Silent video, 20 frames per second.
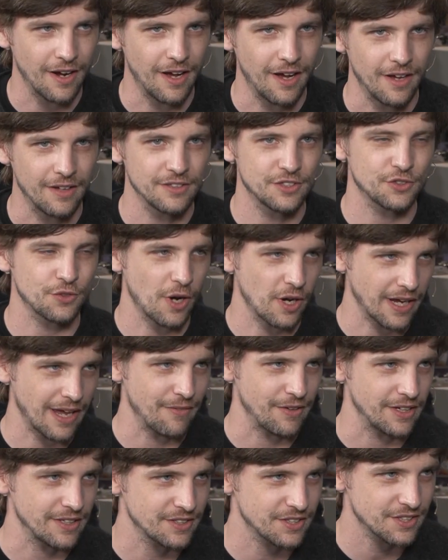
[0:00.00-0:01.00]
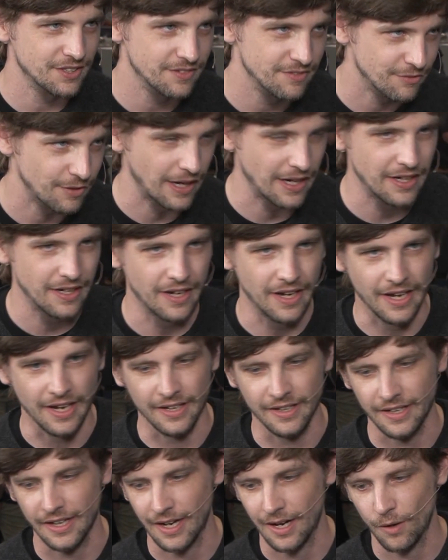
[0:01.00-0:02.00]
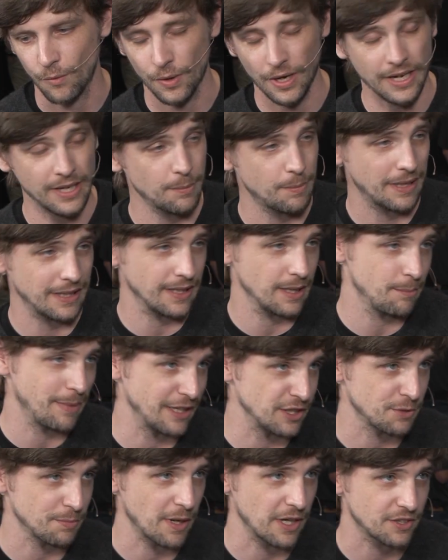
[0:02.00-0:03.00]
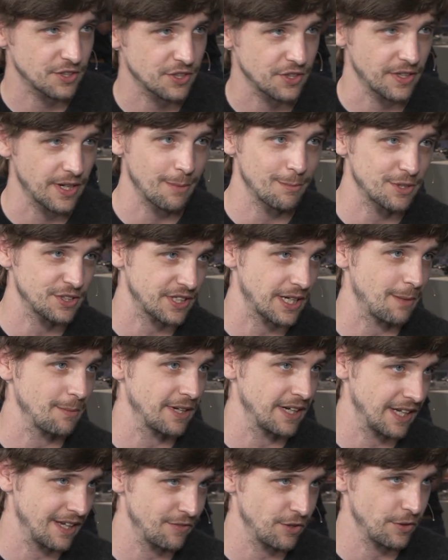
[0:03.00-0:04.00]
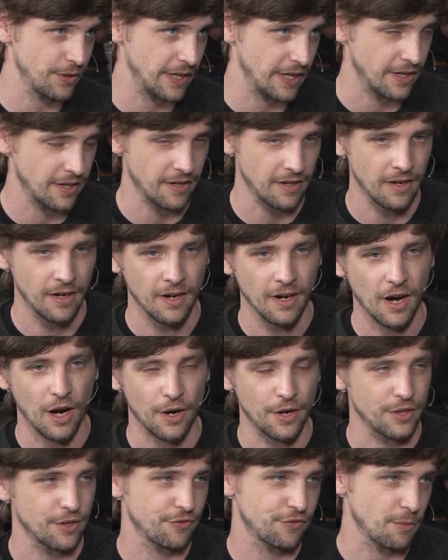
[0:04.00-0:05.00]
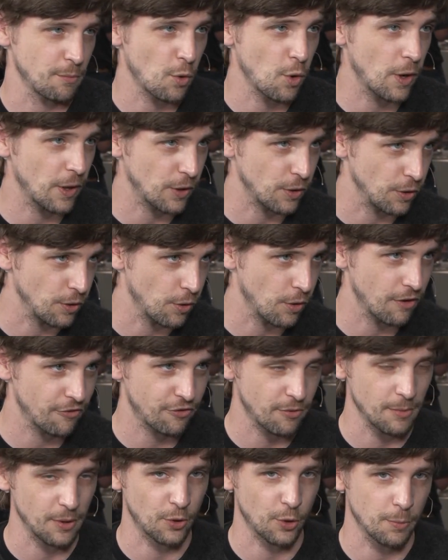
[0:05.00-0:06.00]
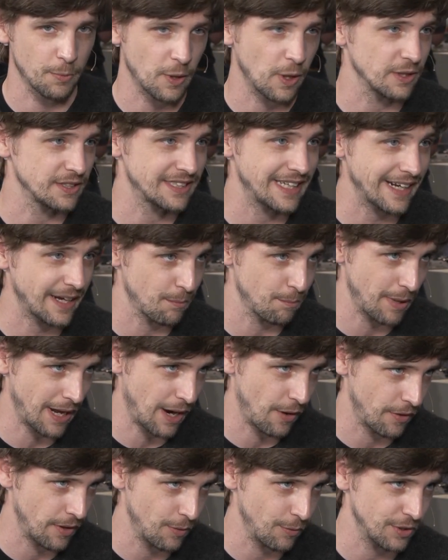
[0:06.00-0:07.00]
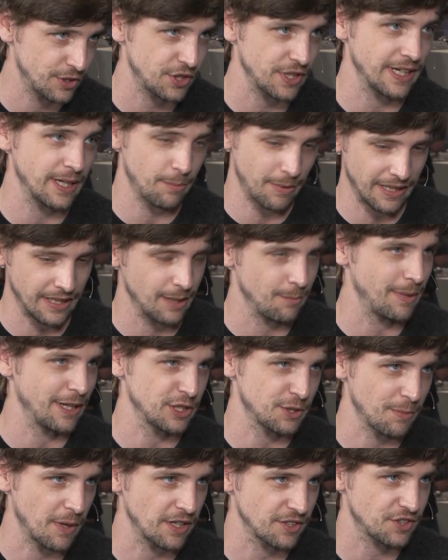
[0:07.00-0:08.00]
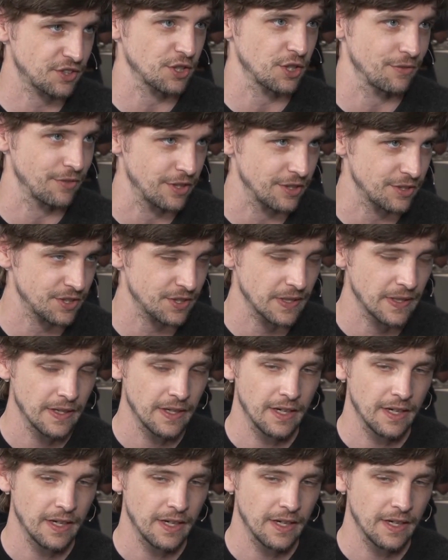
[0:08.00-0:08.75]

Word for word: uh, strong evidence, right? And uh, we're independently benchmarked. So the numbers that I'm going to give you here are either from Oracle or from a group called TechEmpower, which independently benchmarks servers.